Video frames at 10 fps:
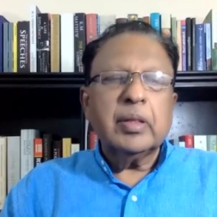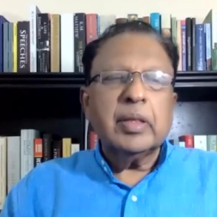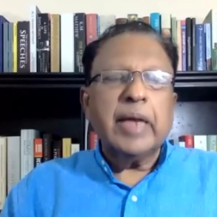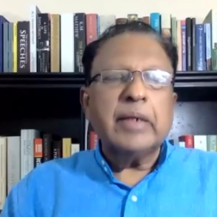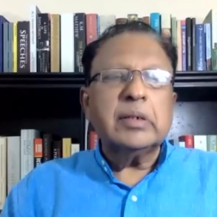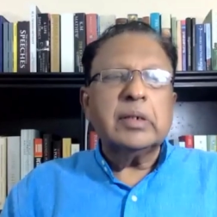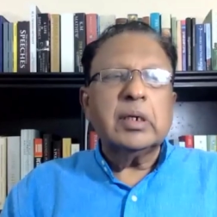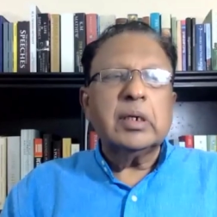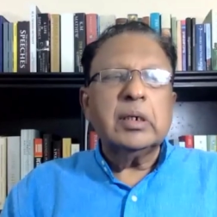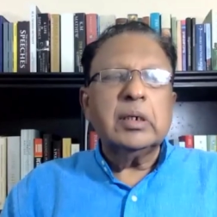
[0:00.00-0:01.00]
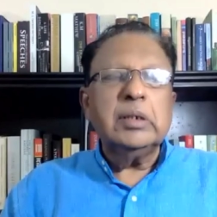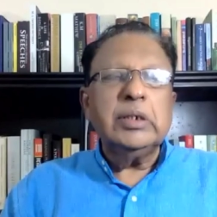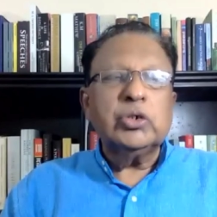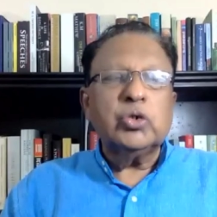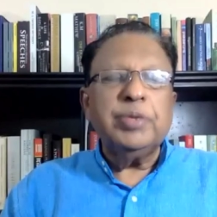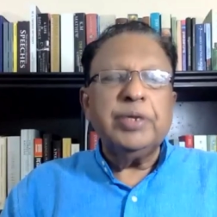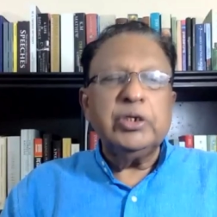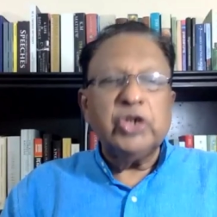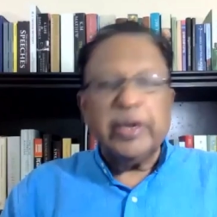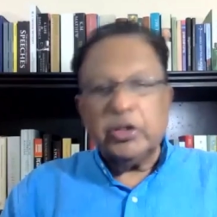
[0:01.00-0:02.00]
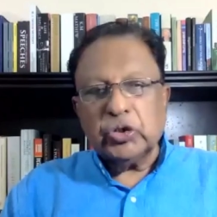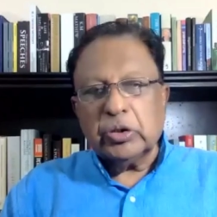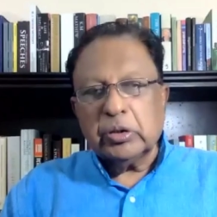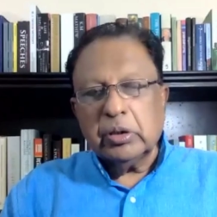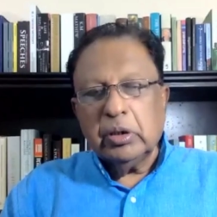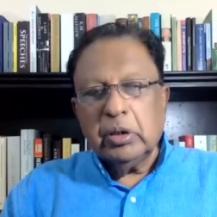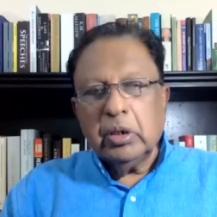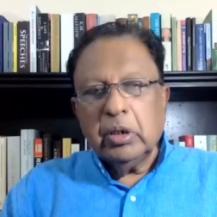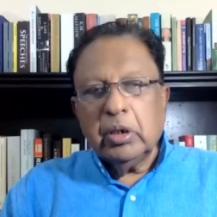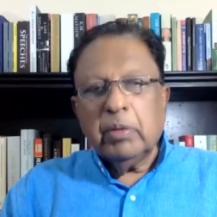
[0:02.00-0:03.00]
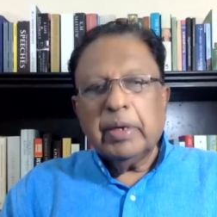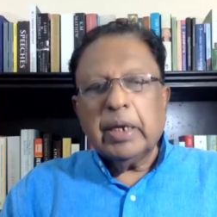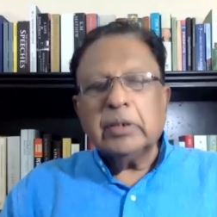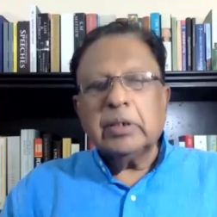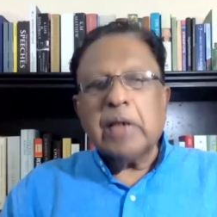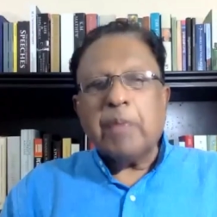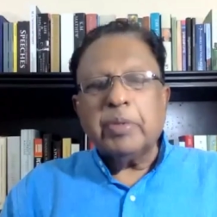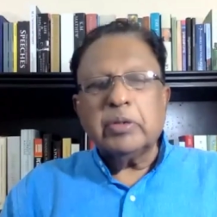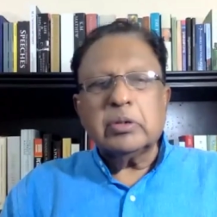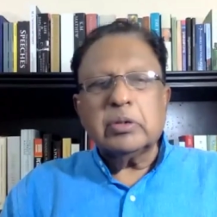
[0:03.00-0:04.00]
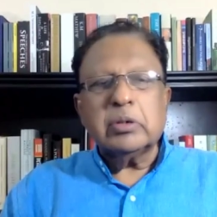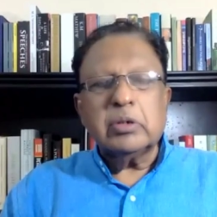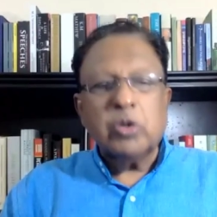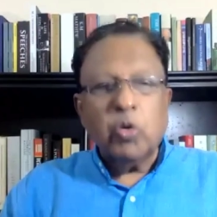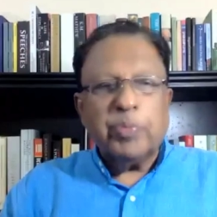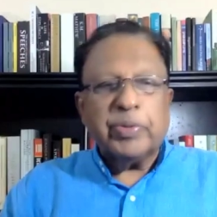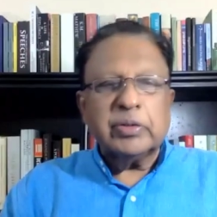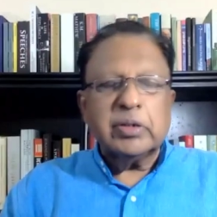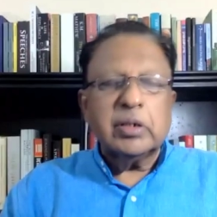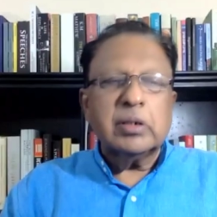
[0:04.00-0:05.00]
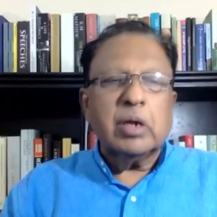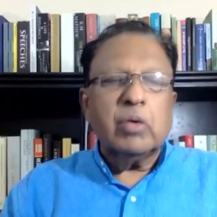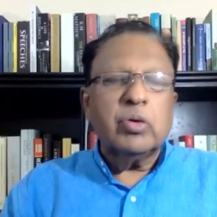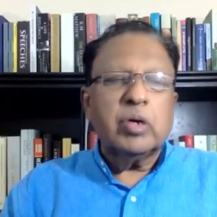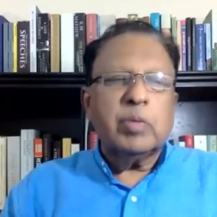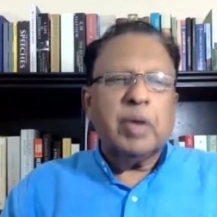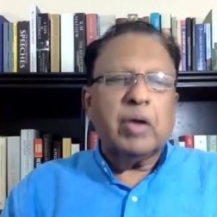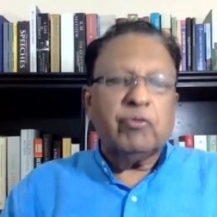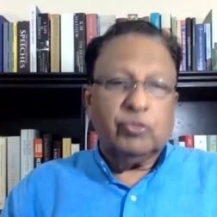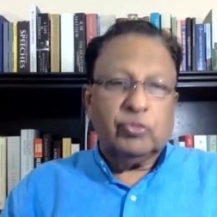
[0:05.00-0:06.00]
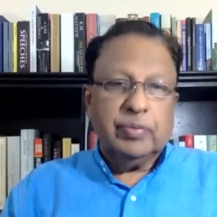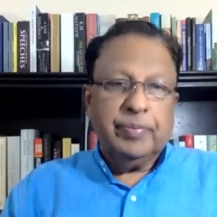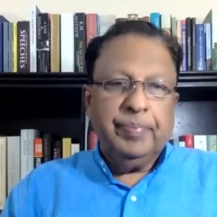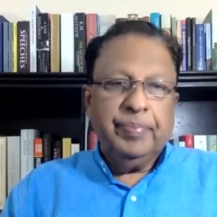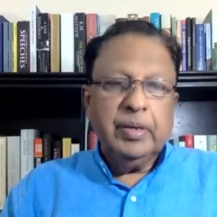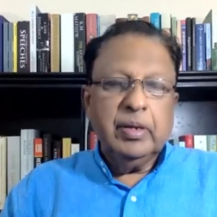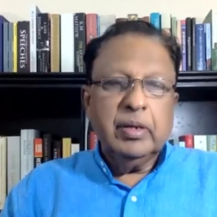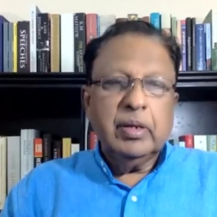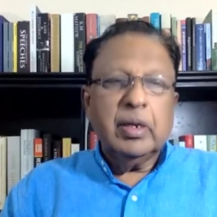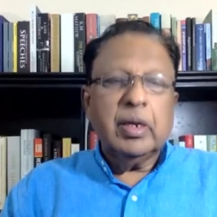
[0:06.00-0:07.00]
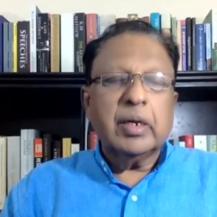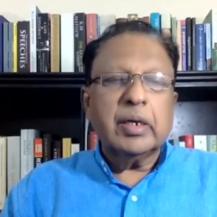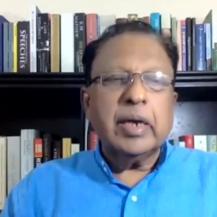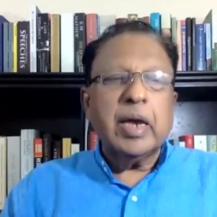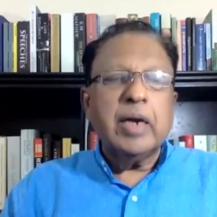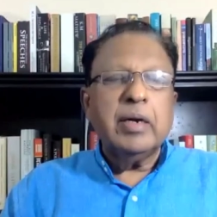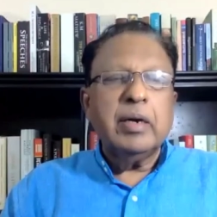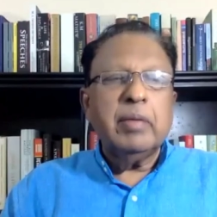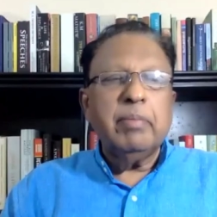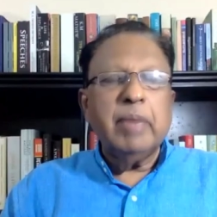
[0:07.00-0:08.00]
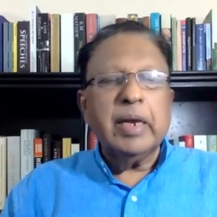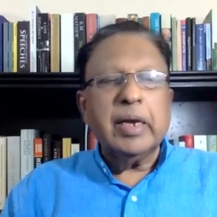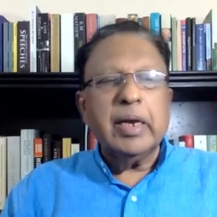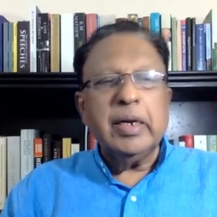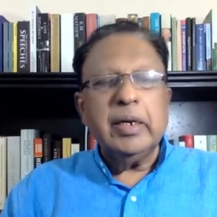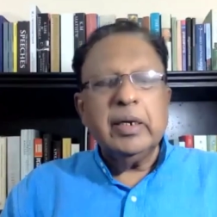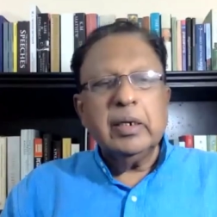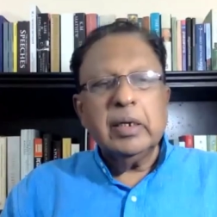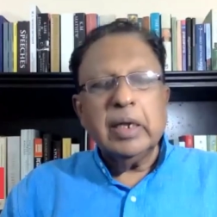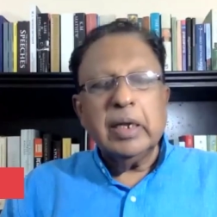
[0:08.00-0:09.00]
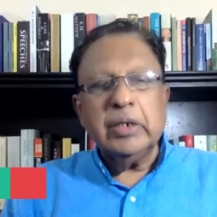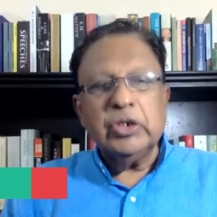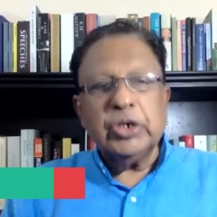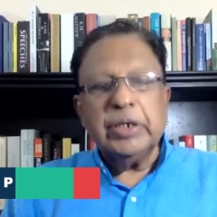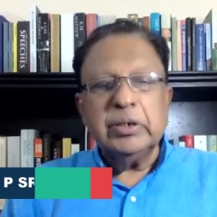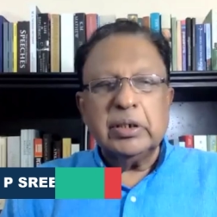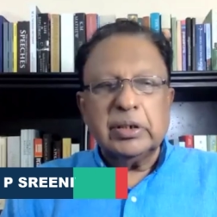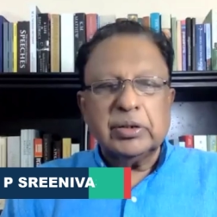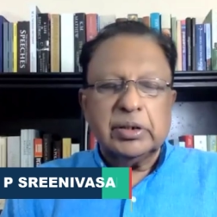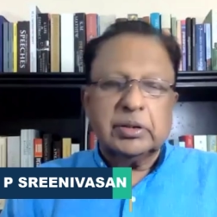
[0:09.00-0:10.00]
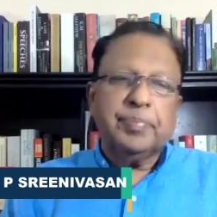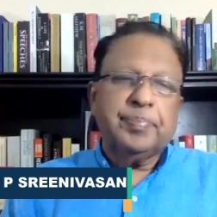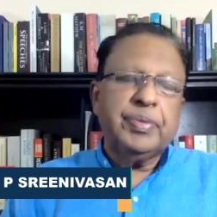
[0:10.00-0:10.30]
that uh, these should be changed. But as it happens, no president, however powerful, uh, can make any, any change in the system.